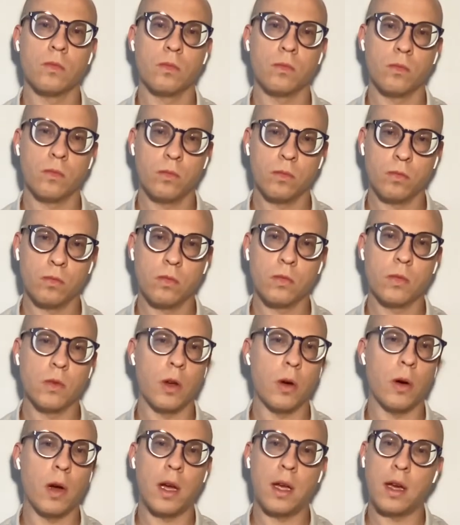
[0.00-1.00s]
Hmm.
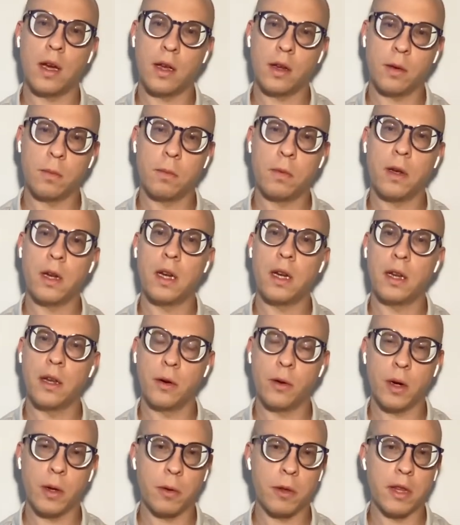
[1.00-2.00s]
No, I completely
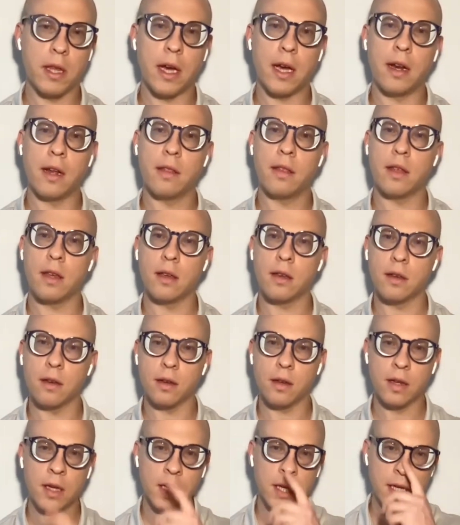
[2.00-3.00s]
agree with that. I think
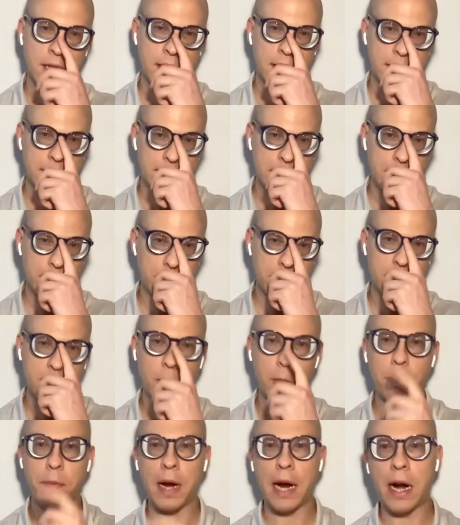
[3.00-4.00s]
team is
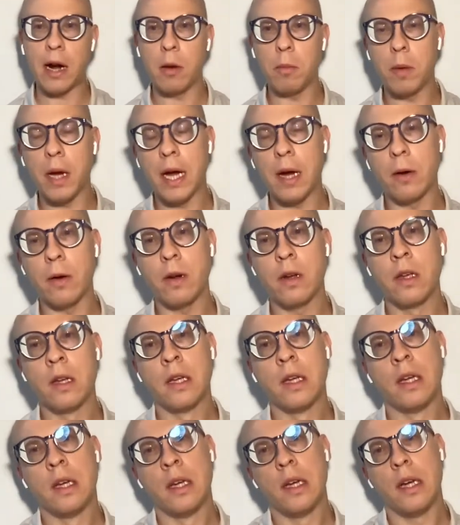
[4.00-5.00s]
so paramount,
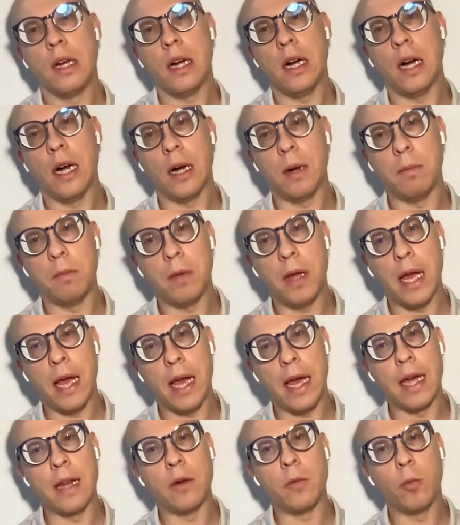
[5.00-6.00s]

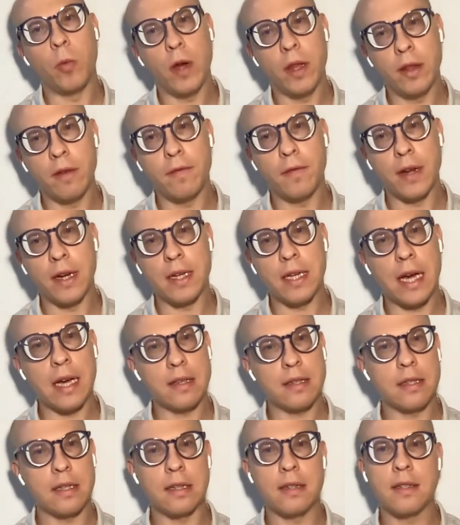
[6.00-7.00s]
and with a
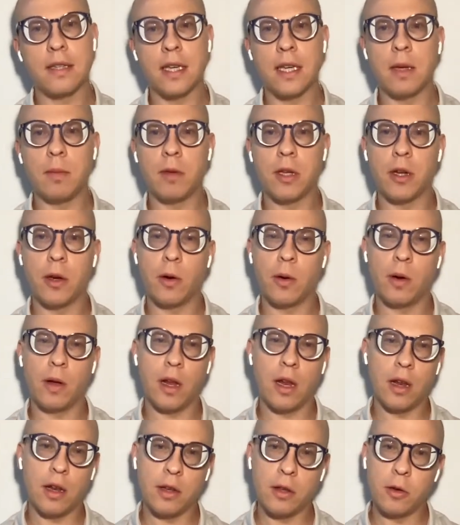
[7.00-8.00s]
fantastic team,
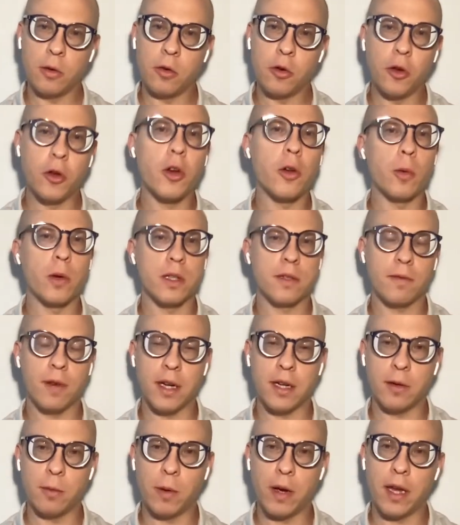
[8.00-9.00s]
you can always
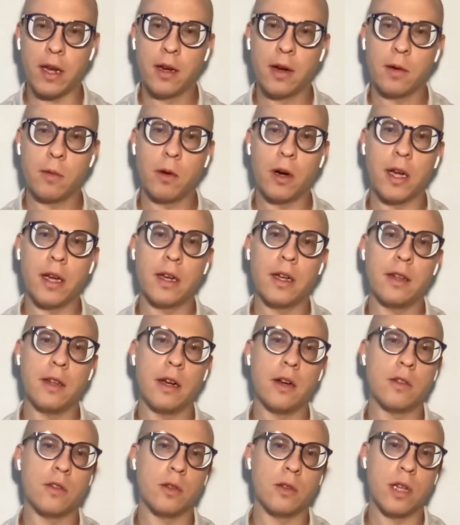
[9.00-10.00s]
find a way, right?
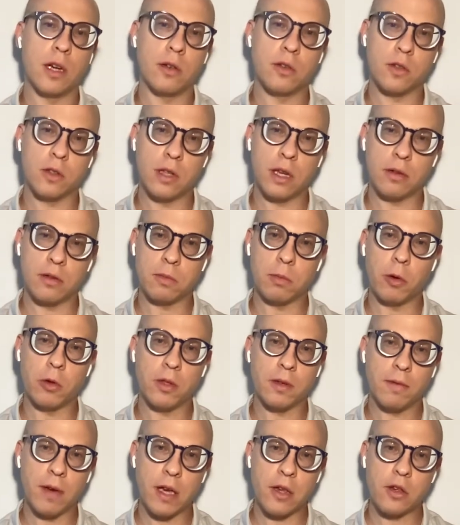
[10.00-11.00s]
There's
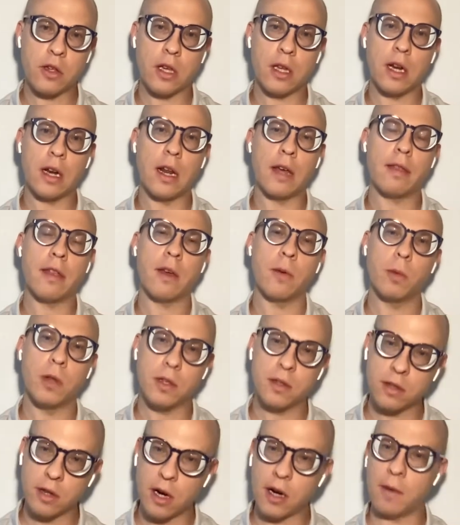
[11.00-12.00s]
motivation, and I think with a
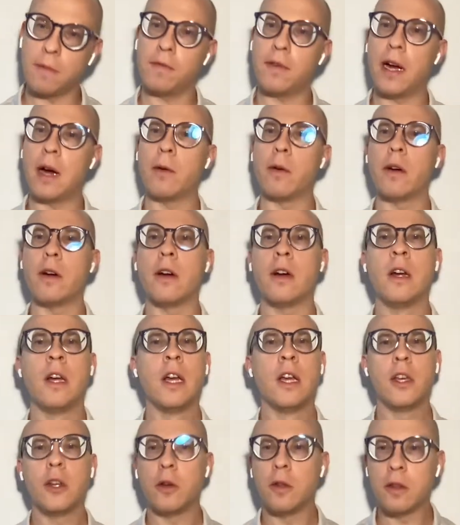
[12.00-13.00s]
startup founder,
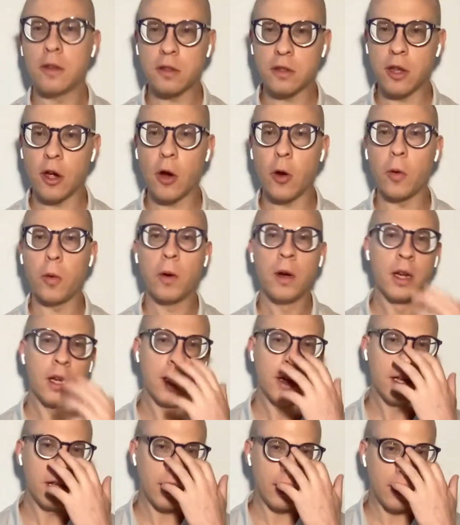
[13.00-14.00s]
there's no
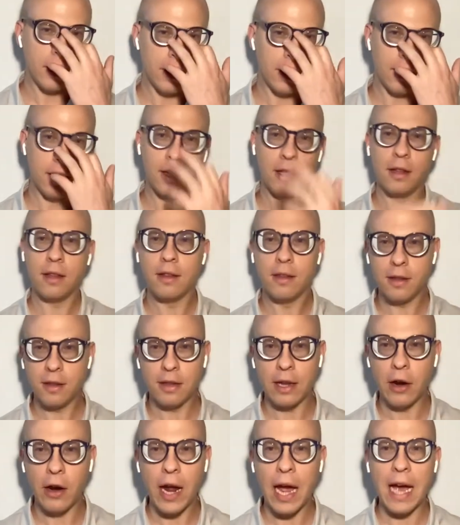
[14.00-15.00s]
uh,
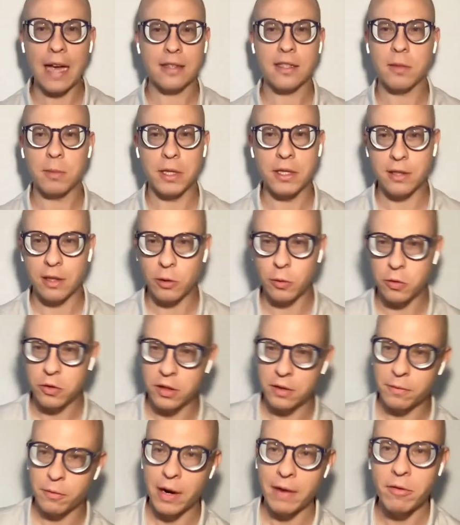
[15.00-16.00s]
there has to be a
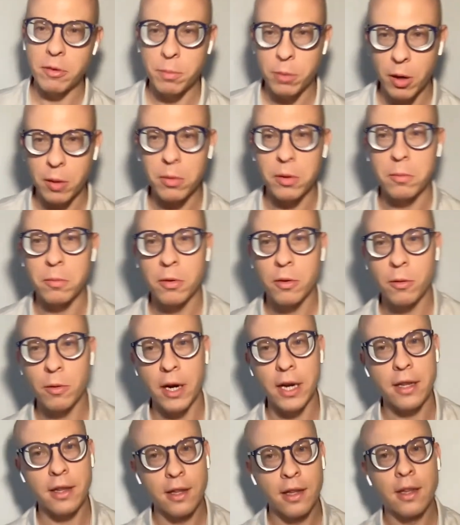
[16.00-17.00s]
solution for every problem,
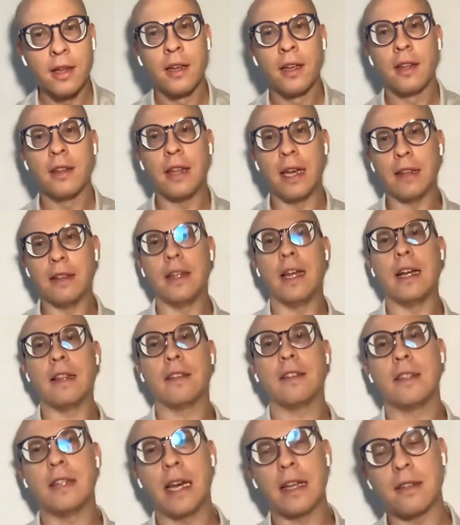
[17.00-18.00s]
right?
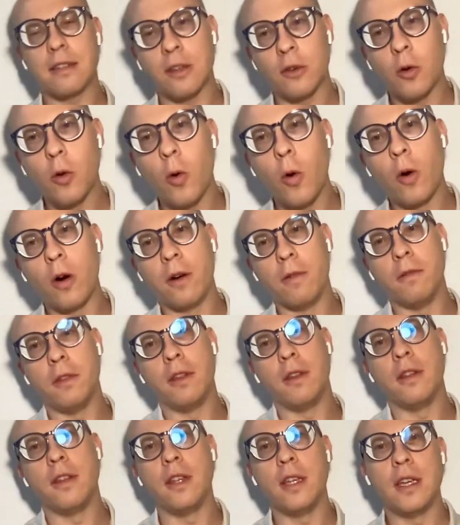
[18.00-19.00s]
That's the core of
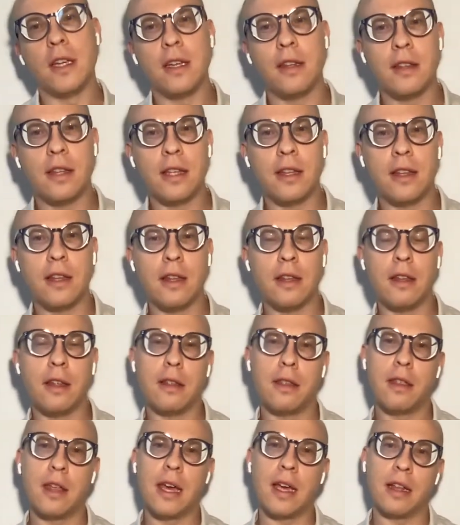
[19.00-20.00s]

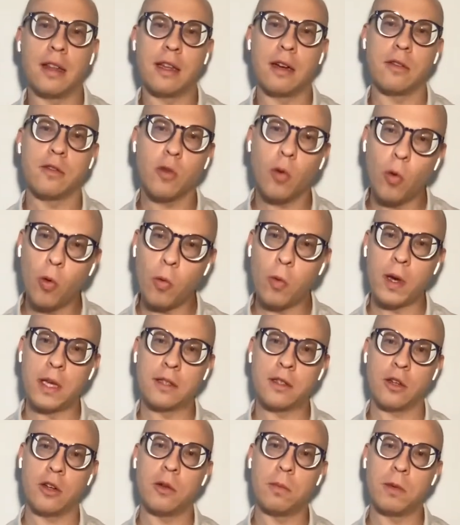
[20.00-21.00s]
the thing. There's
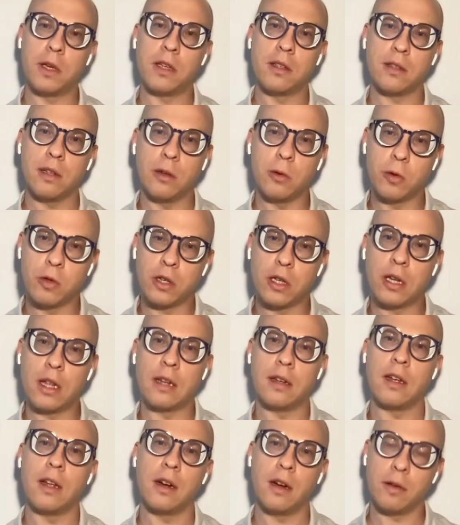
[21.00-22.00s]
always going to be a solution,
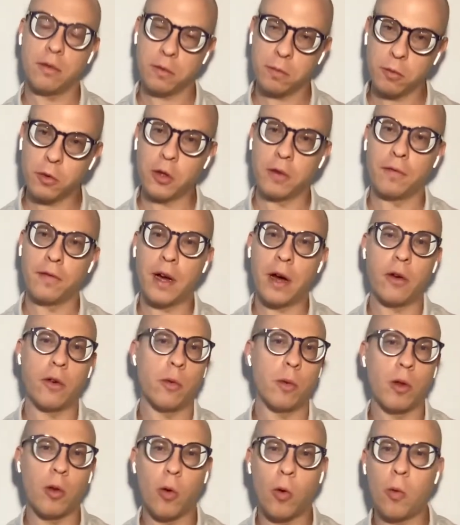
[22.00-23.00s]
and a good founder
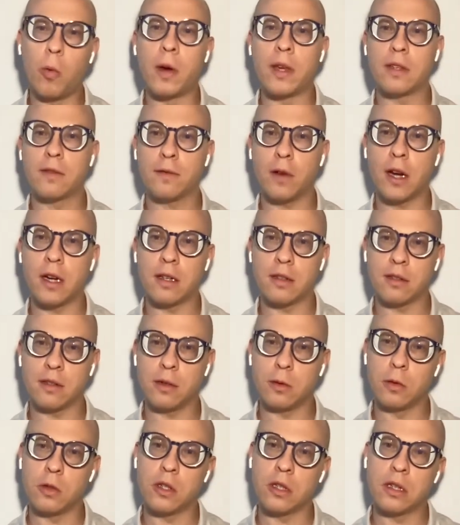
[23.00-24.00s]
will always find a
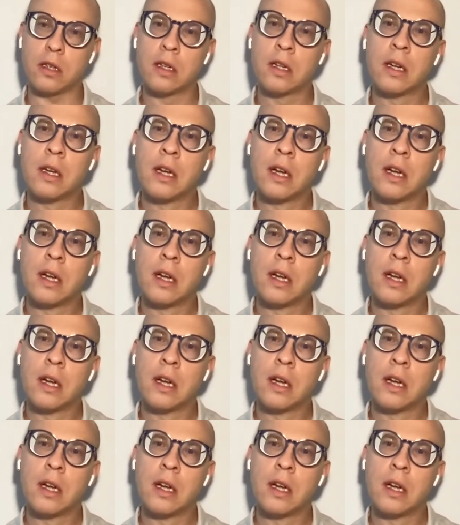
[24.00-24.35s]
solution.